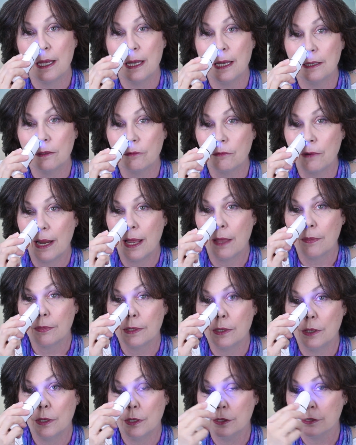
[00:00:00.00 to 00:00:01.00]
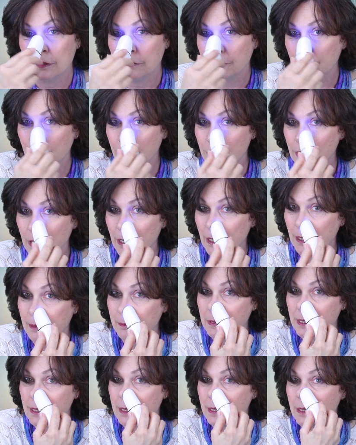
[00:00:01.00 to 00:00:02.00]
and around the nose a few
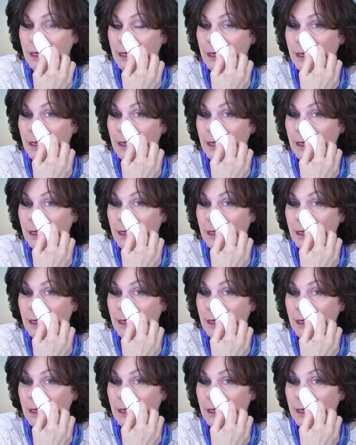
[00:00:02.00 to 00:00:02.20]
times,